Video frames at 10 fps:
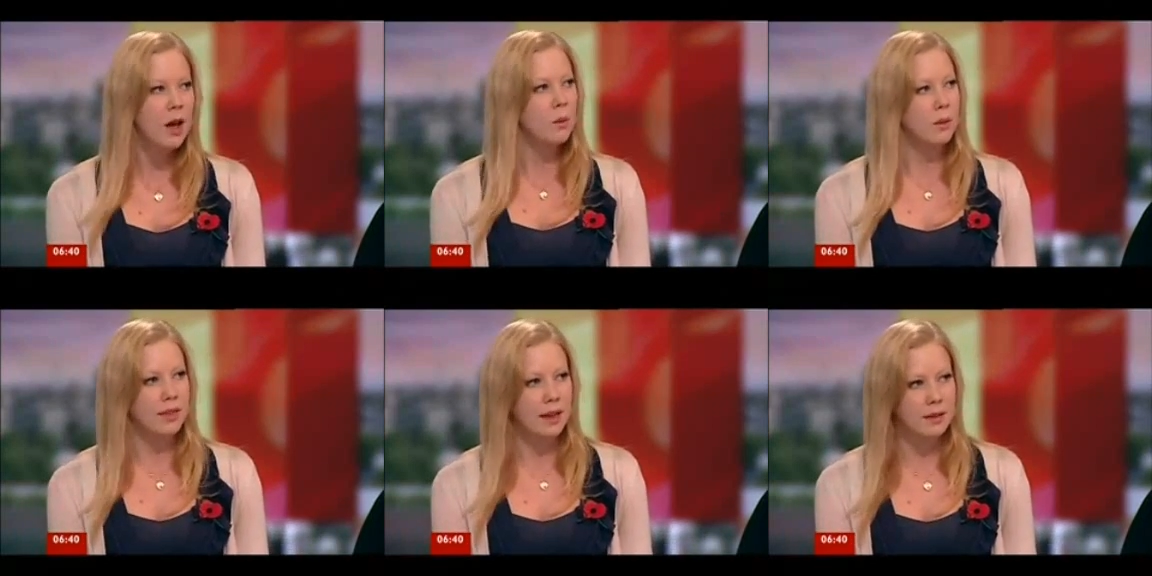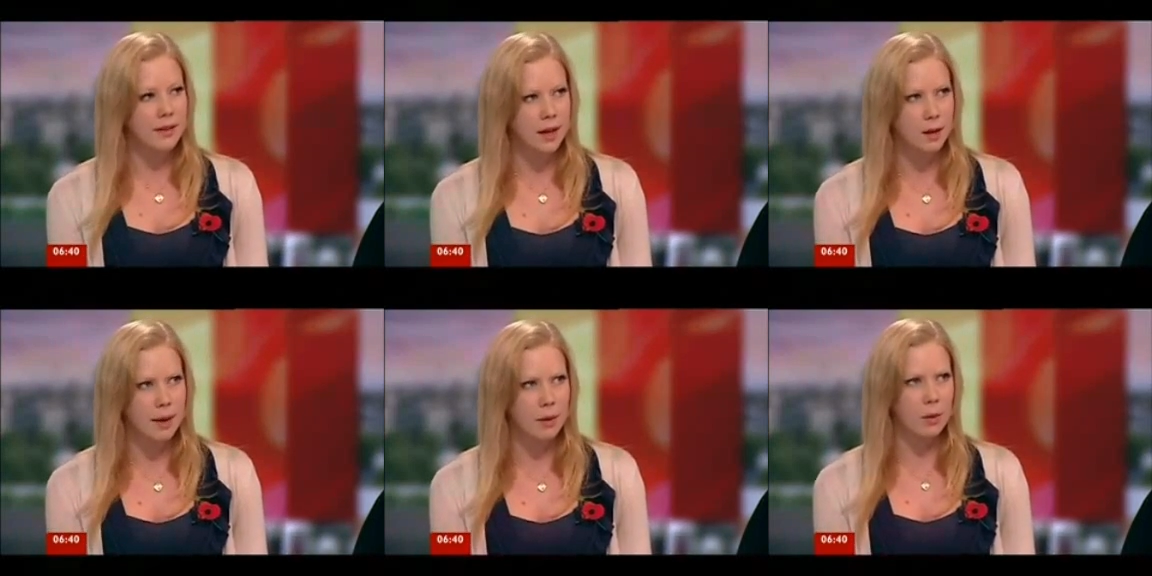we then think
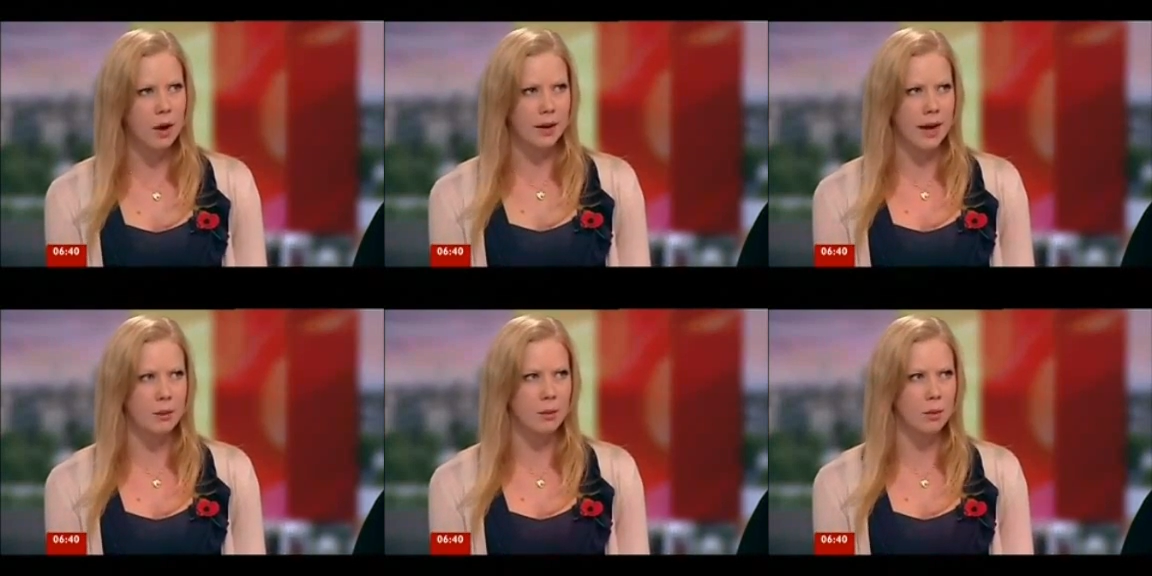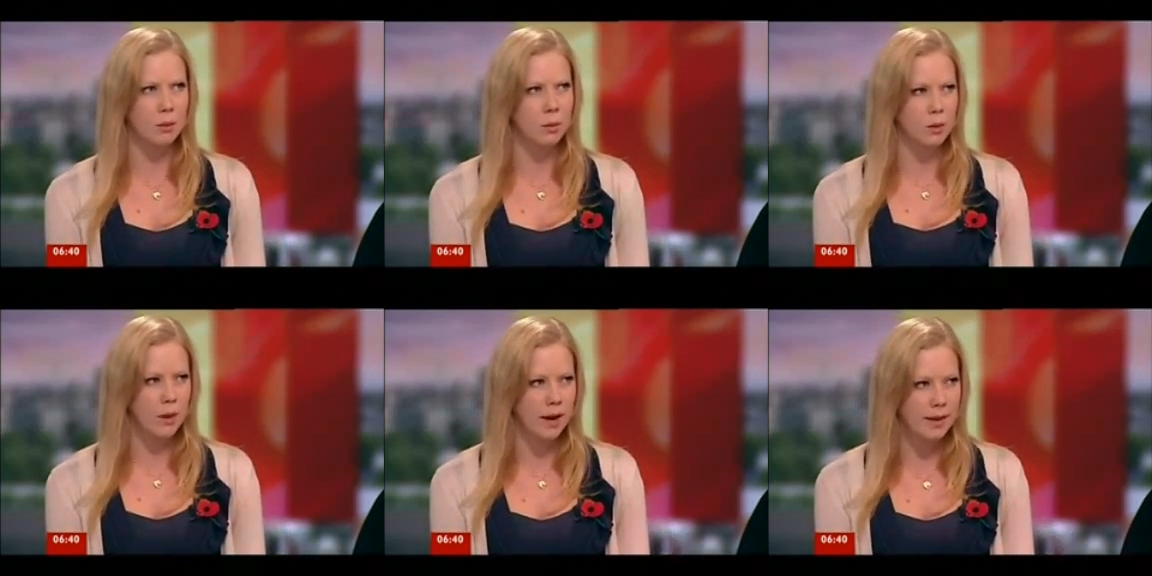about, okay, well
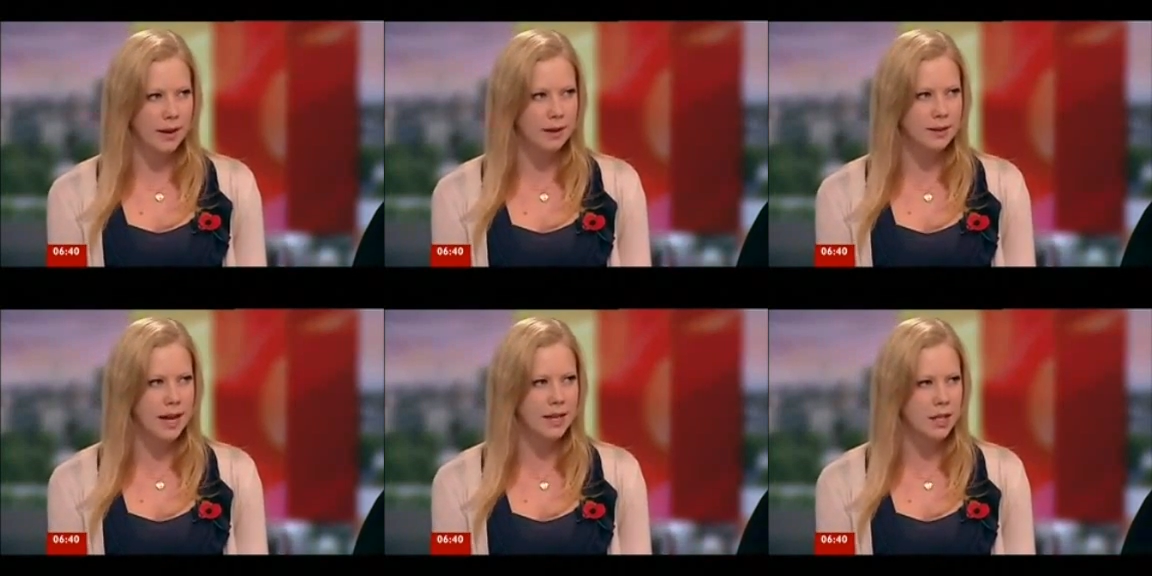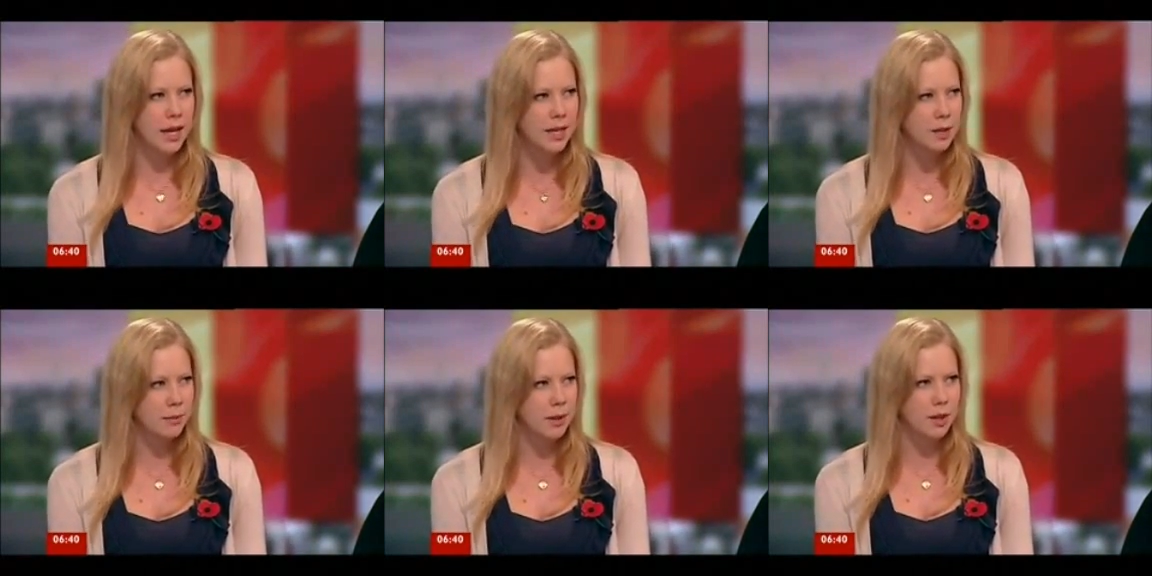why then is the
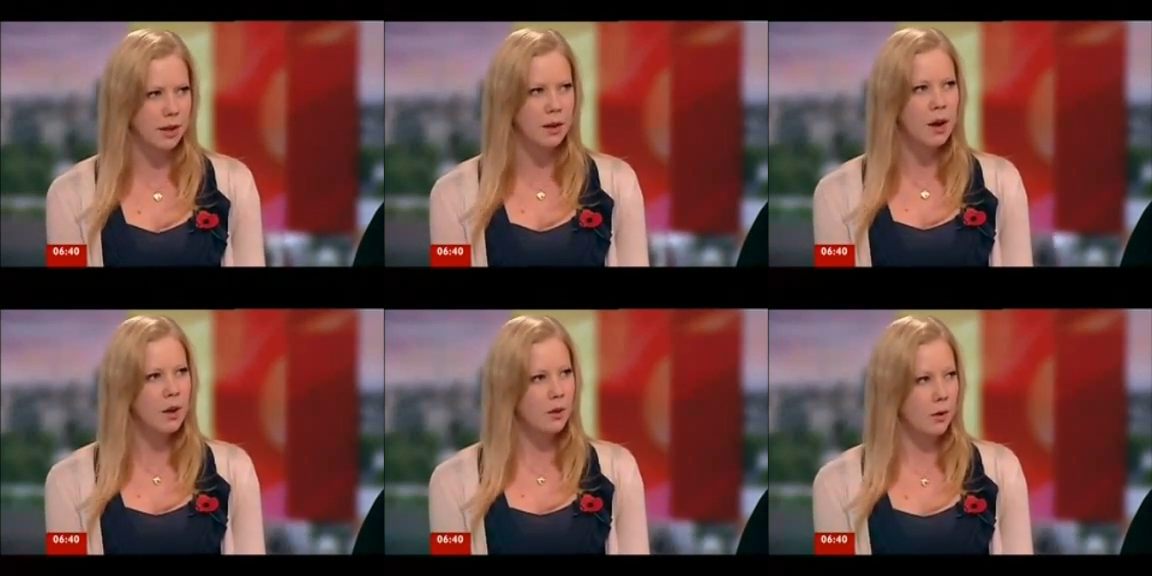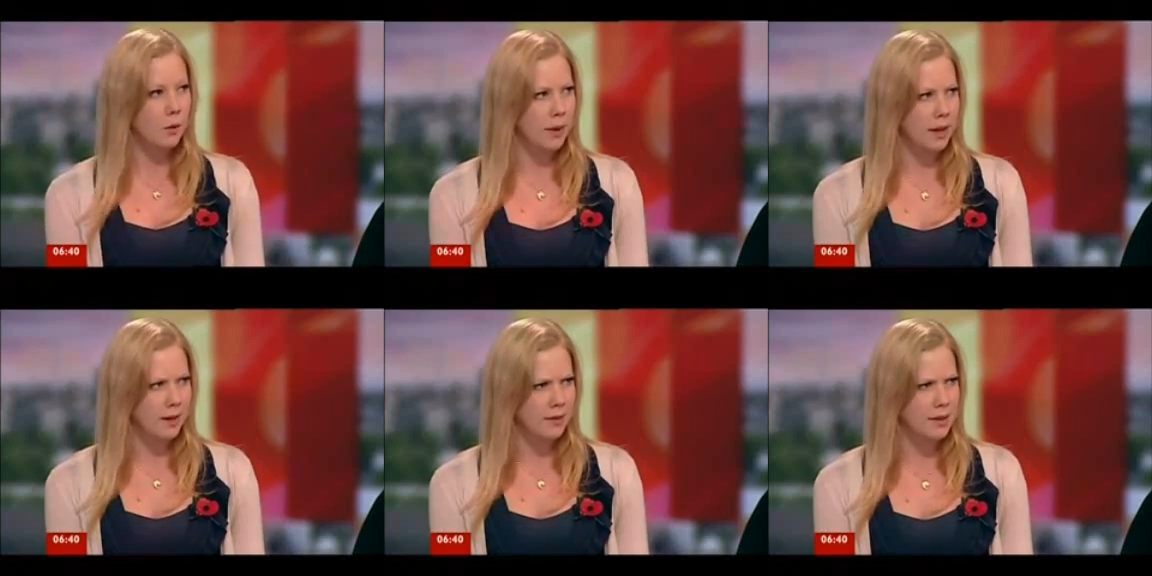education budget not being
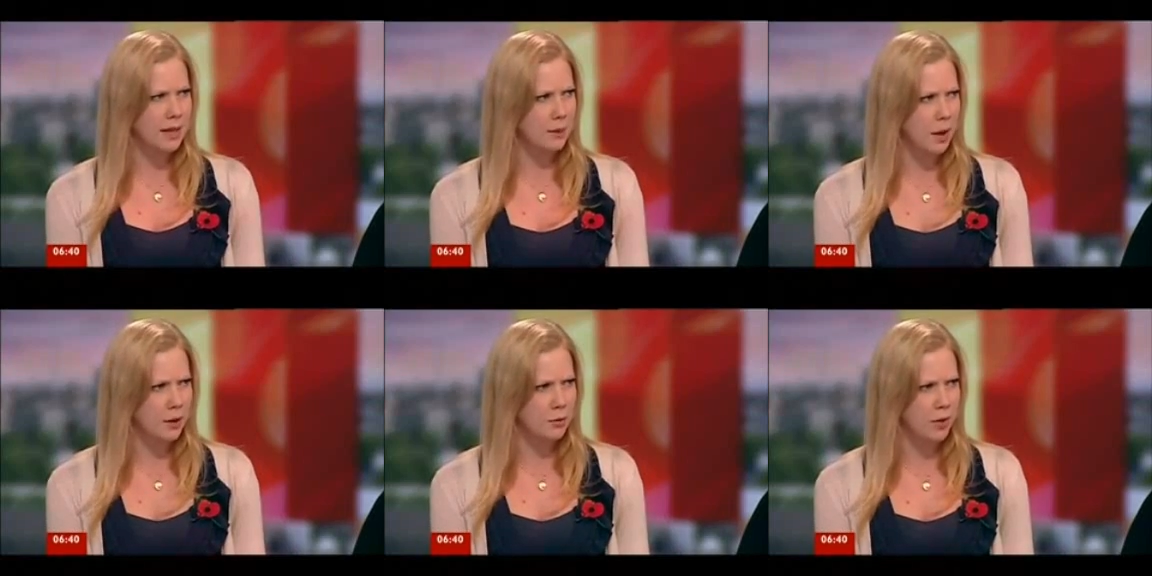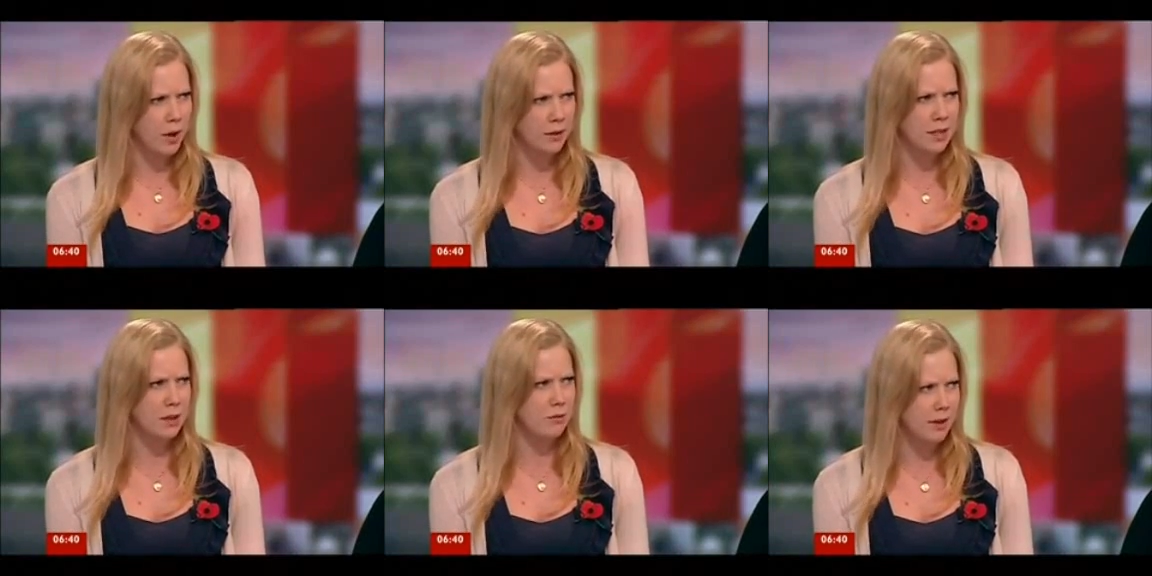given the same kind of
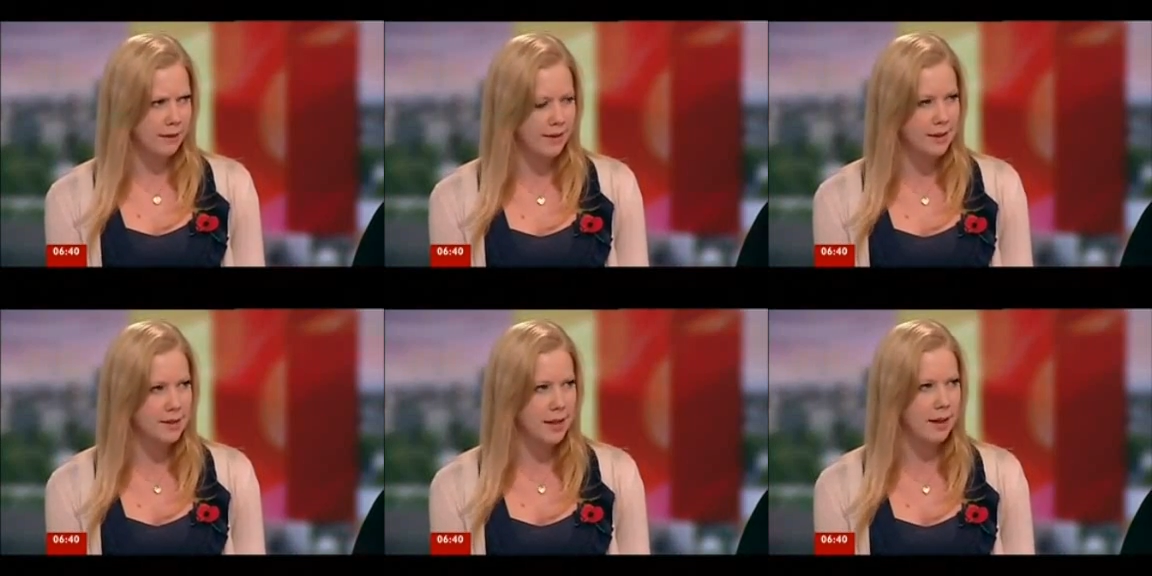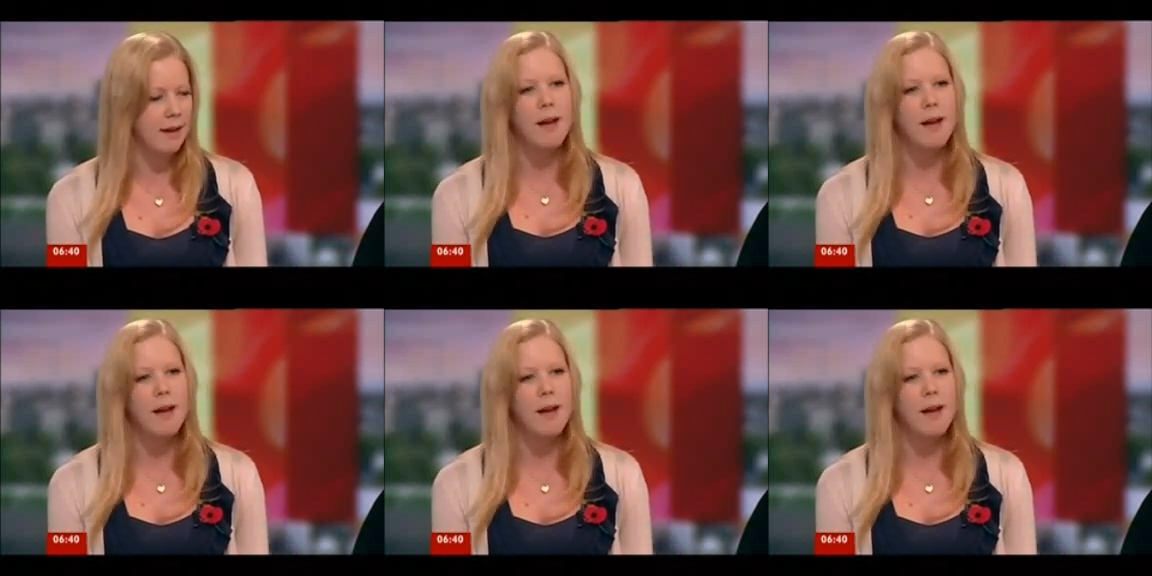priority and ring-fencing?